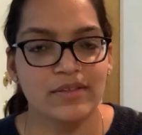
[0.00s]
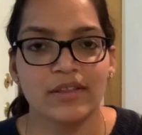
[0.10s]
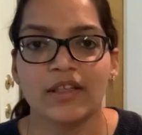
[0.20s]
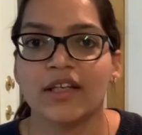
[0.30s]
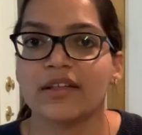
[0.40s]

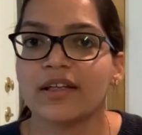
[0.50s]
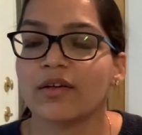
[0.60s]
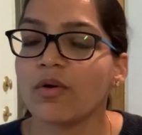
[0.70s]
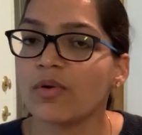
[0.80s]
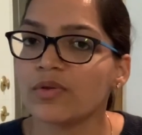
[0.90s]
it can
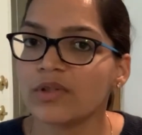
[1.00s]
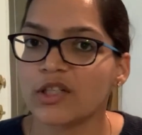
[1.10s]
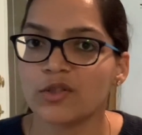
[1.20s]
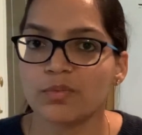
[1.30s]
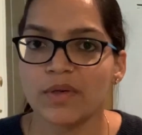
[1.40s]
also
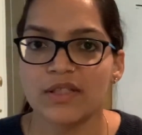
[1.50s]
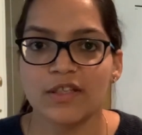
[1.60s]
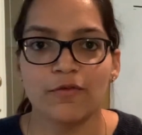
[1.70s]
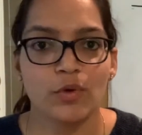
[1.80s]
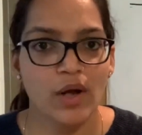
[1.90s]
express if
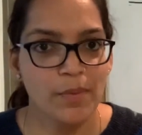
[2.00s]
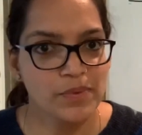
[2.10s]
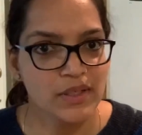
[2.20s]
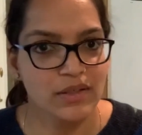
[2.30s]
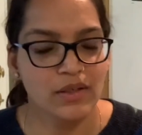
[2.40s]
you're
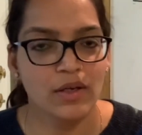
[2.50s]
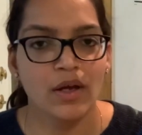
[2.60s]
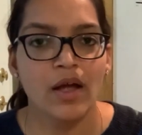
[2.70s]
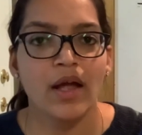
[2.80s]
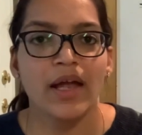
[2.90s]
upset.
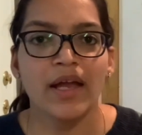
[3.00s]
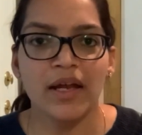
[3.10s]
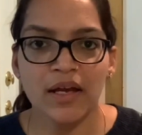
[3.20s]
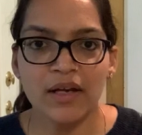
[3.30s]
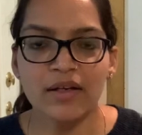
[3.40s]

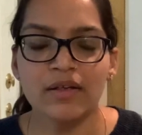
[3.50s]
And